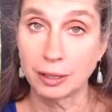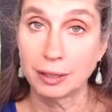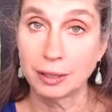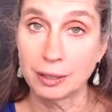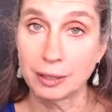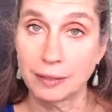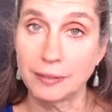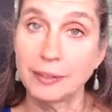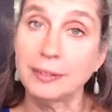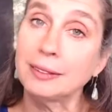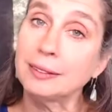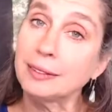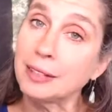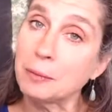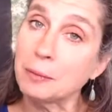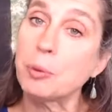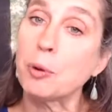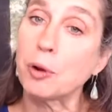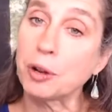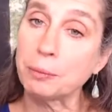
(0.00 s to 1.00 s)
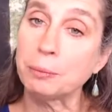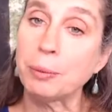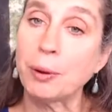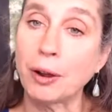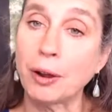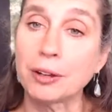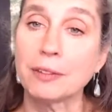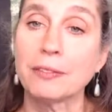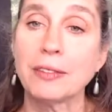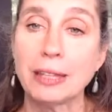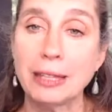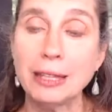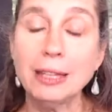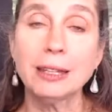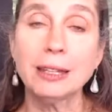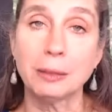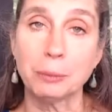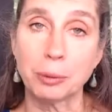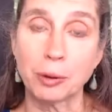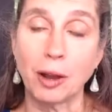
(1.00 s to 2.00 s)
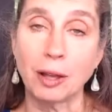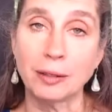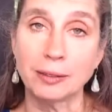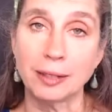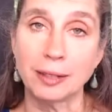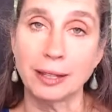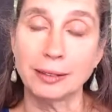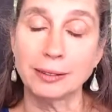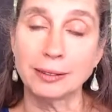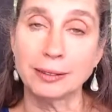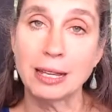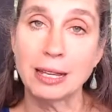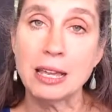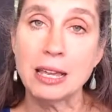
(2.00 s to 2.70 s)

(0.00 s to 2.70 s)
And this is an important part of the healing process,